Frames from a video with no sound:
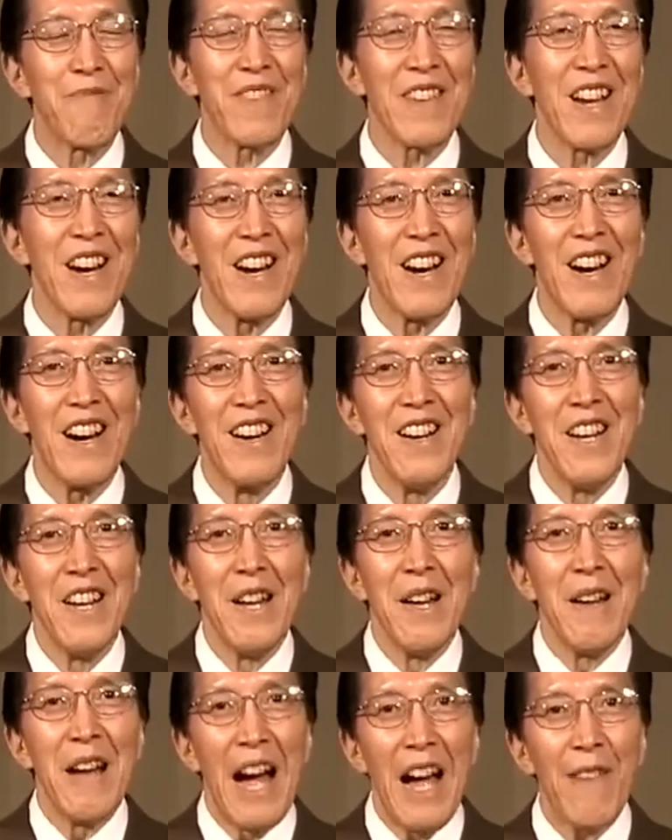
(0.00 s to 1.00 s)

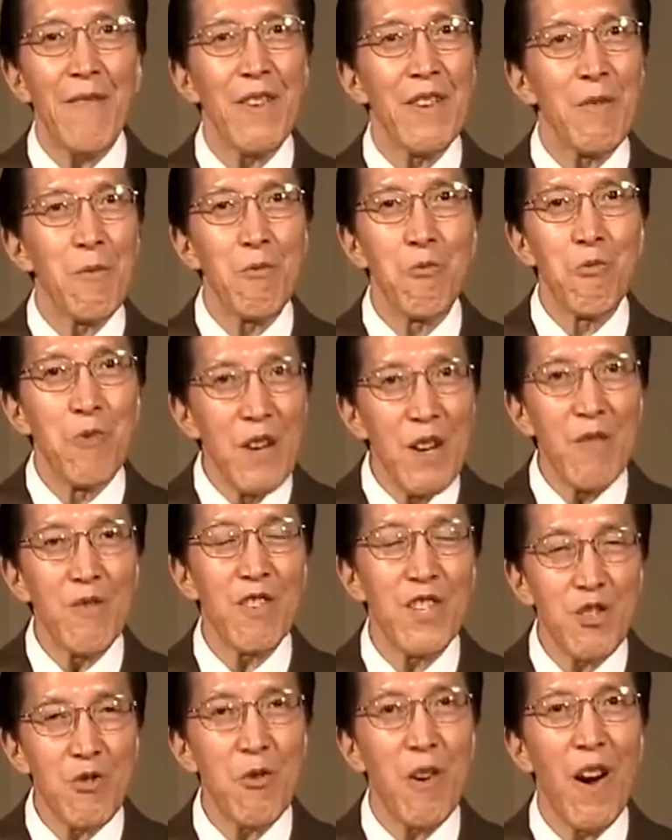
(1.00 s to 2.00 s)
have a real
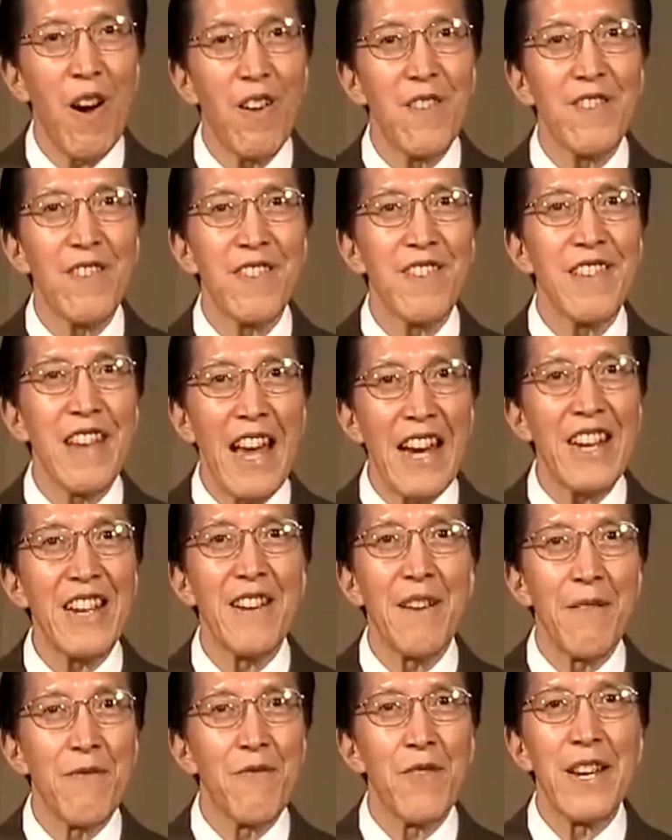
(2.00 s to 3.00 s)
strong
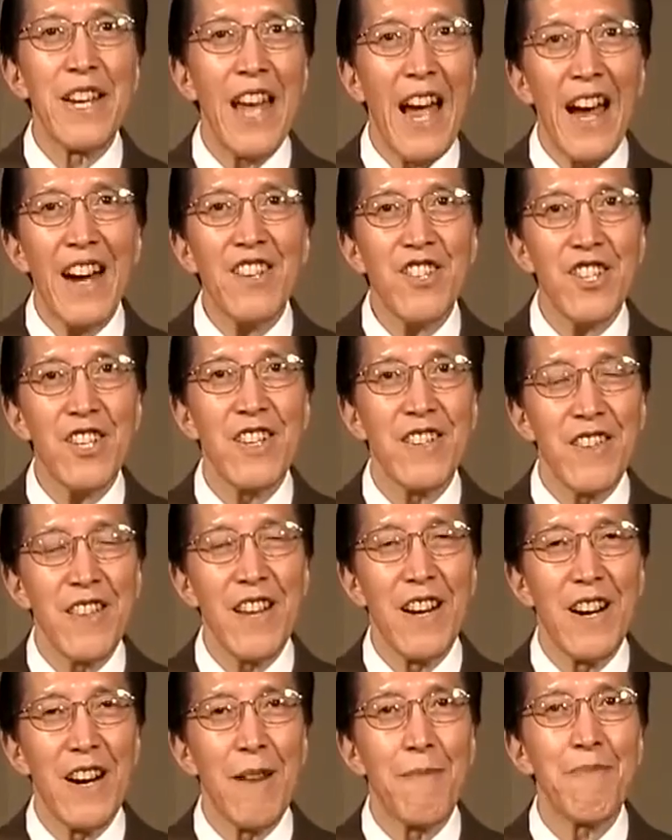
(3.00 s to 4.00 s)
negative reaction
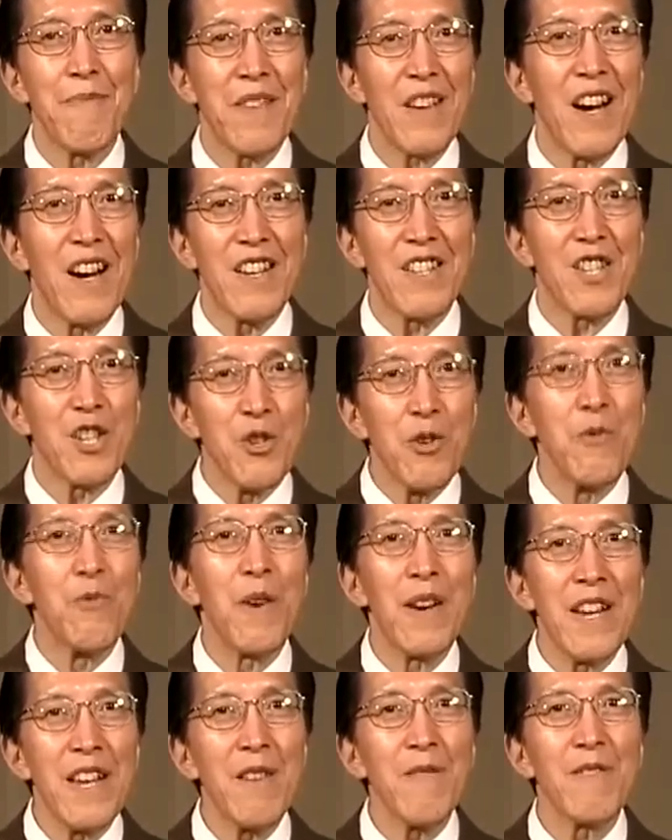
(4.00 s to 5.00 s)
to
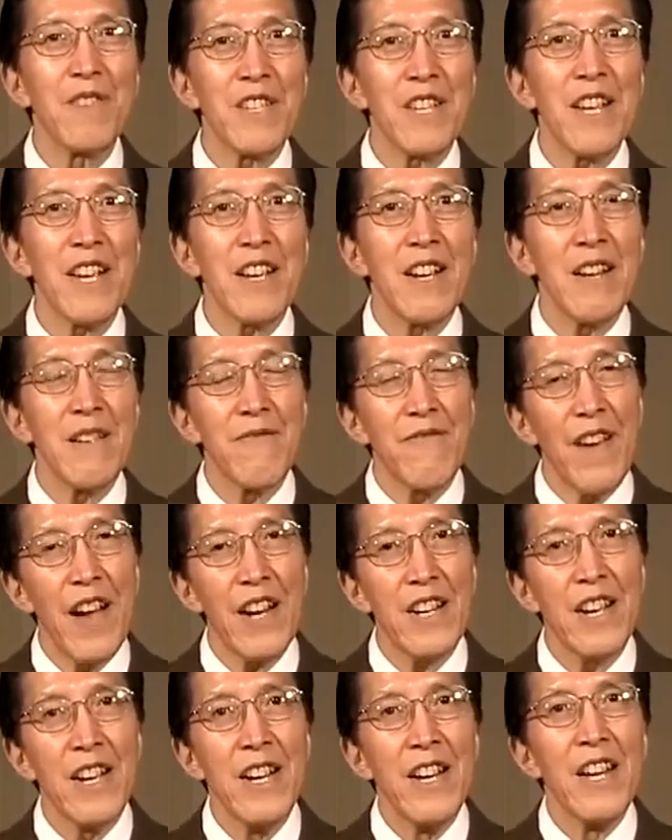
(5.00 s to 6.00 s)
what he was saying. In
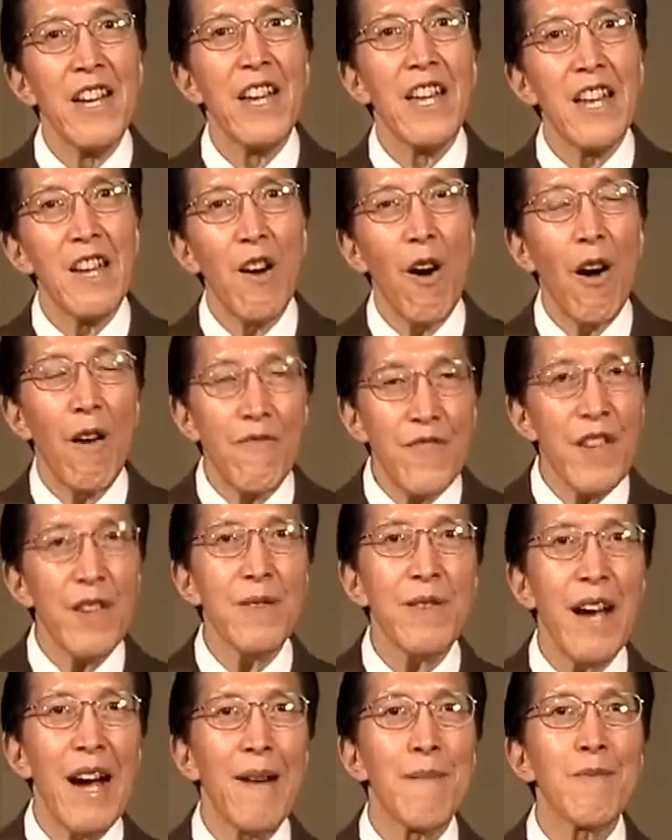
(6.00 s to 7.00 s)
fact, he
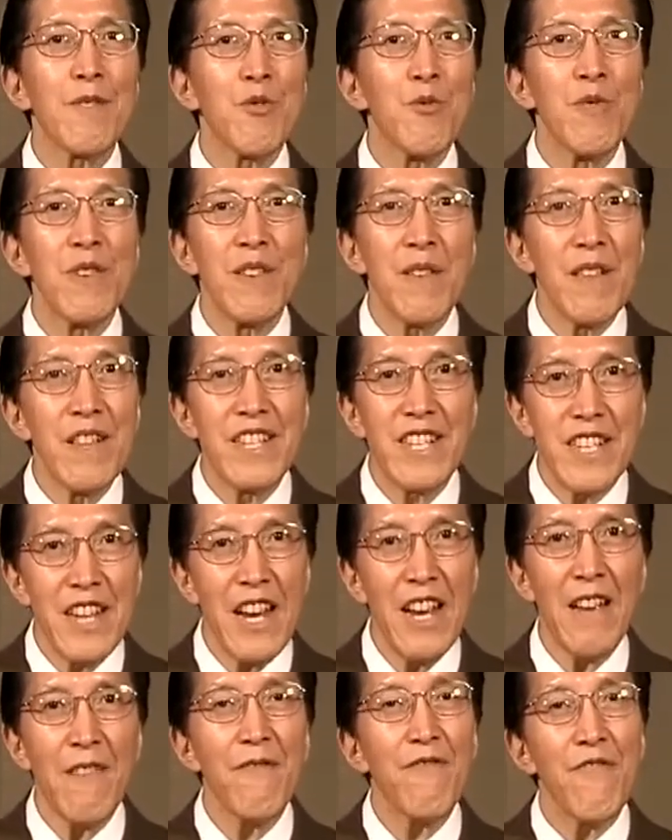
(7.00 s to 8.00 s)
oftentimes would
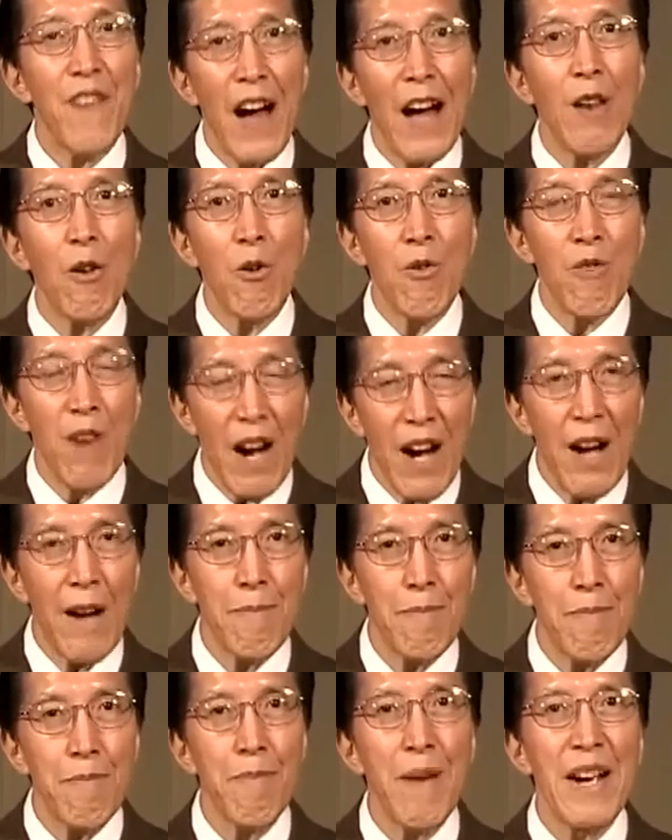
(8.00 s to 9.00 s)
say, follow
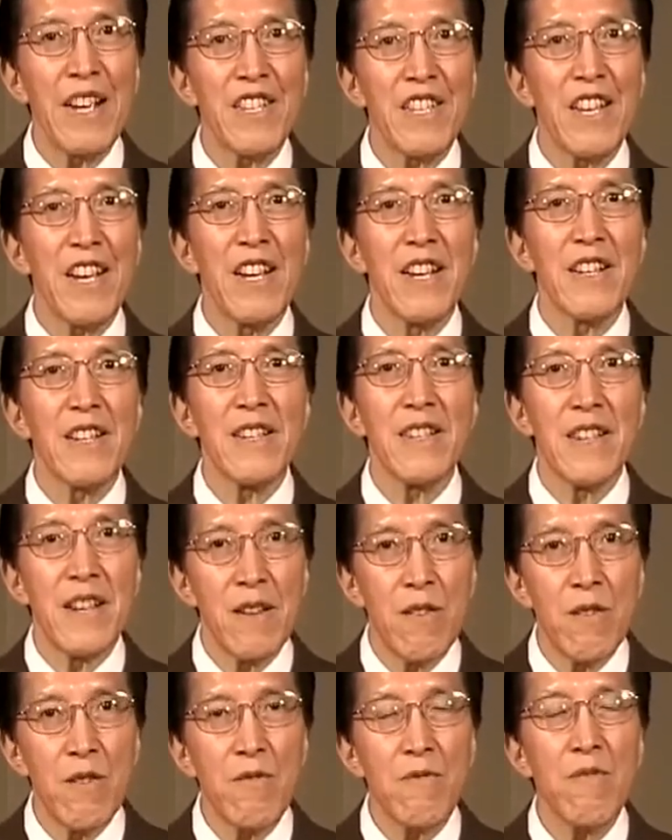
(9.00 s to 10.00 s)
up by saying,
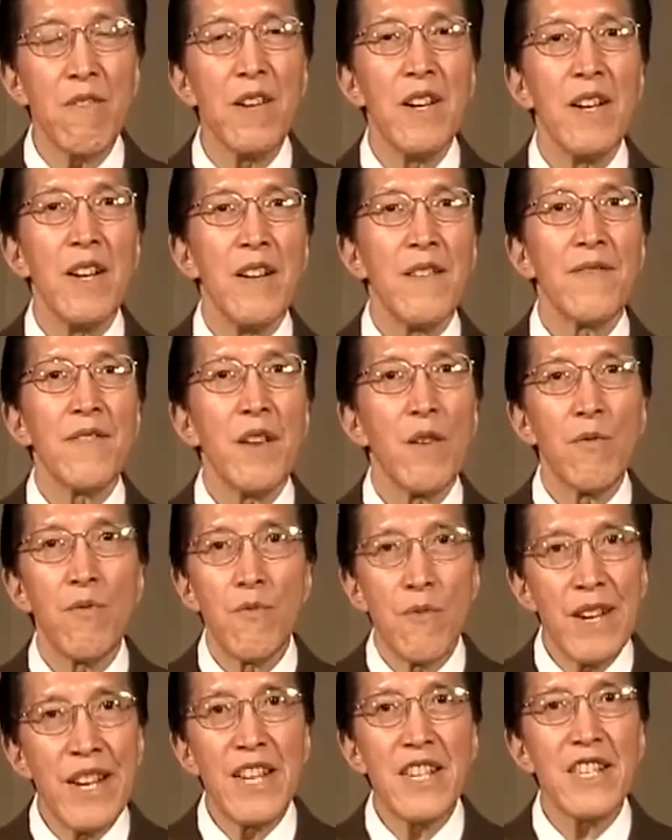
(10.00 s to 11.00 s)
Daryl, the
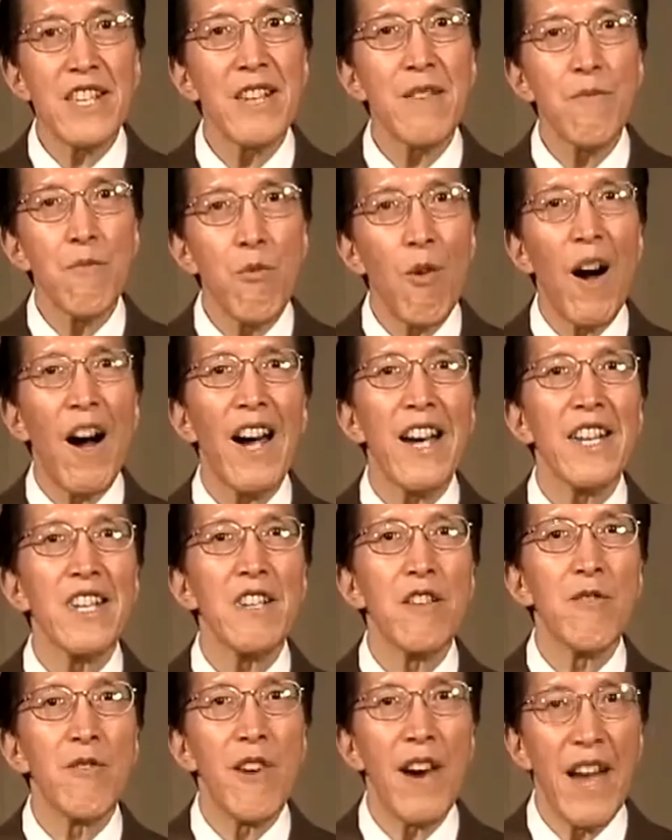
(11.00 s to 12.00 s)
reason why
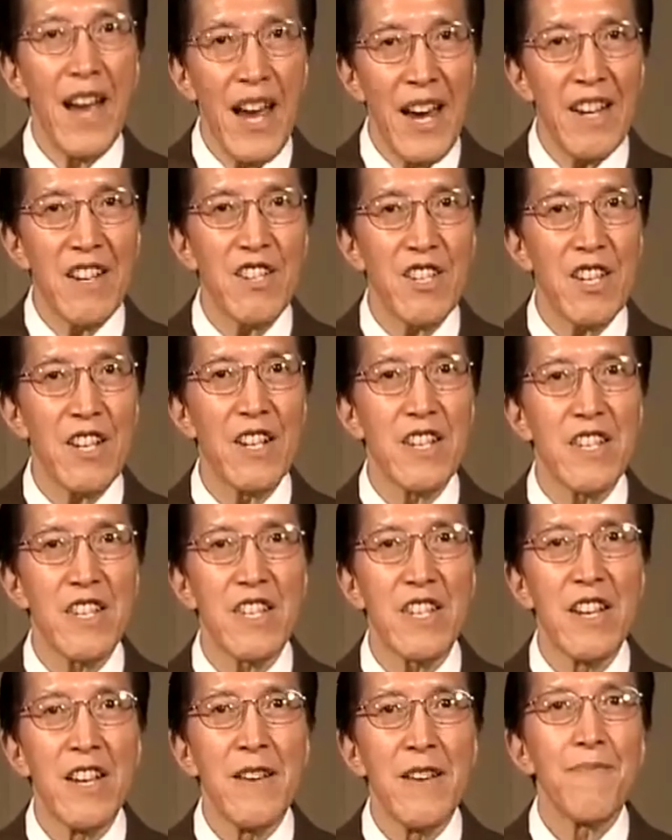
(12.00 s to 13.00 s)
you're anxious
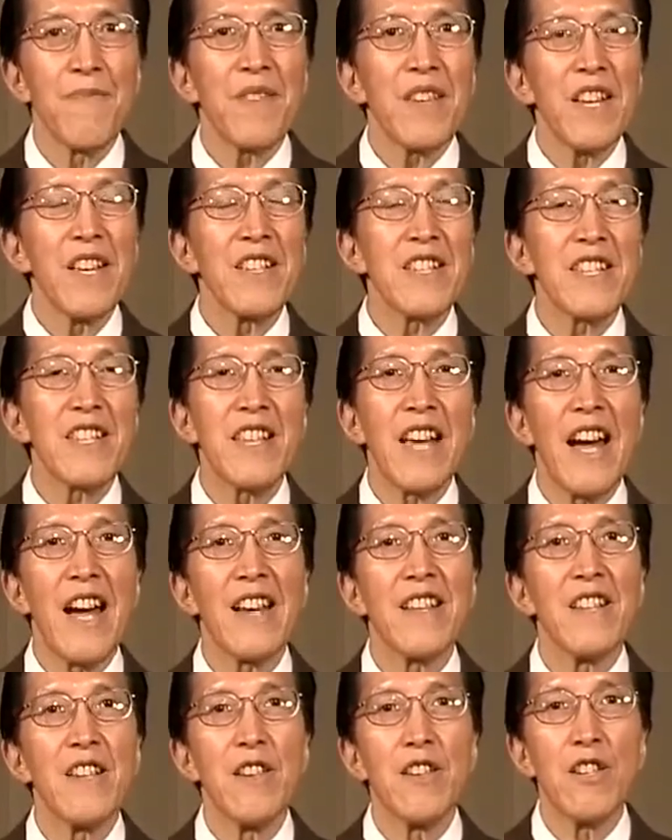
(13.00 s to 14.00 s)
is
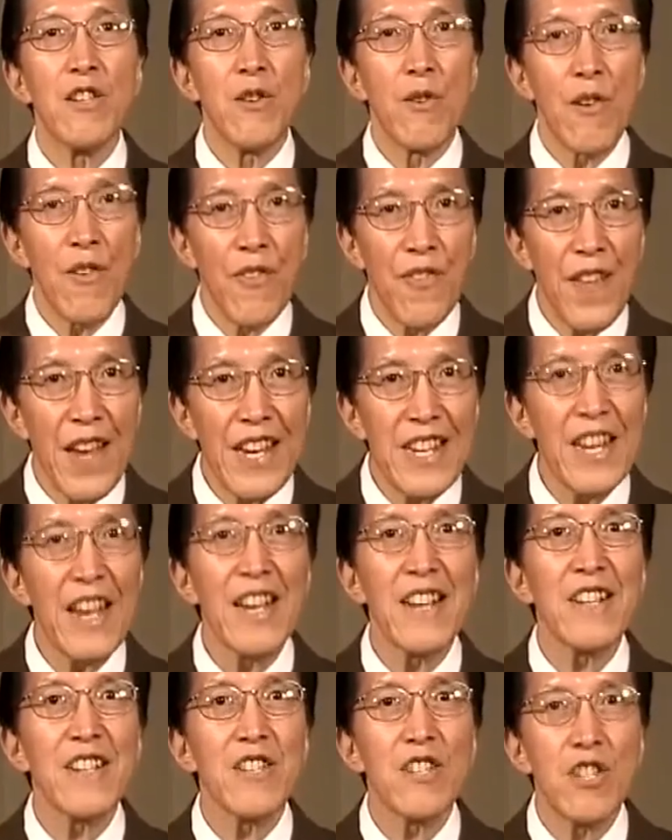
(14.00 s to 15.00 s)
that you're
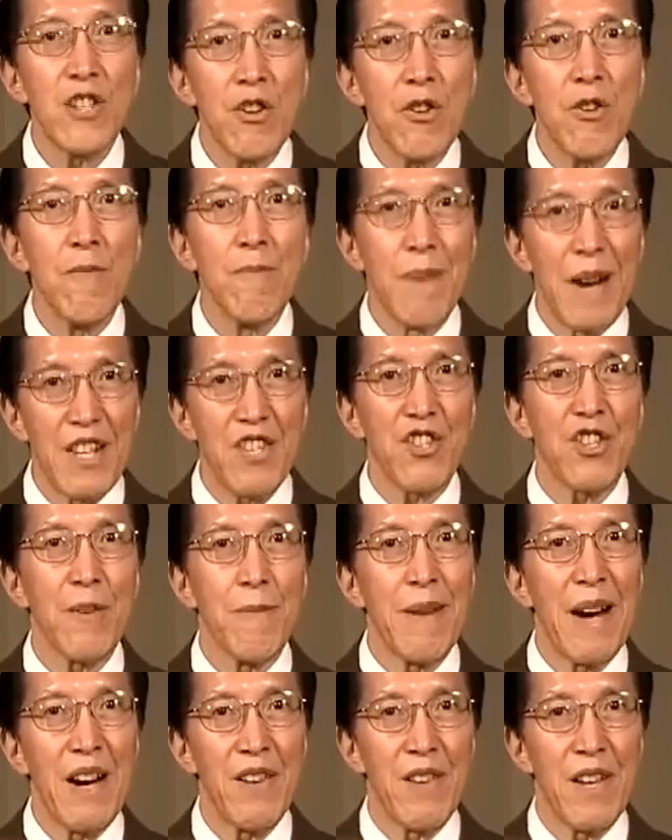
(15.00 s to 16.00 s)
thinking too much
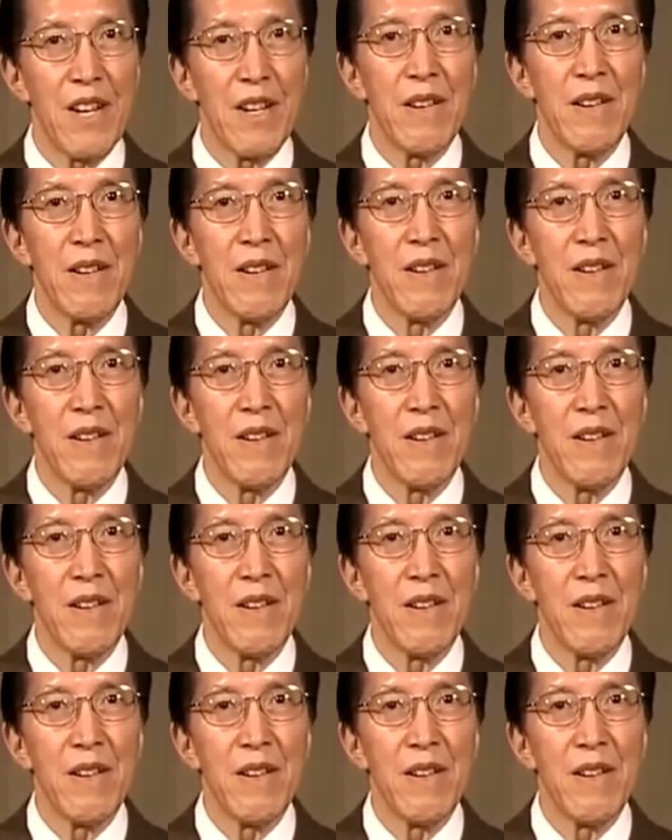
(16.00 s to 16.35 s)
about it.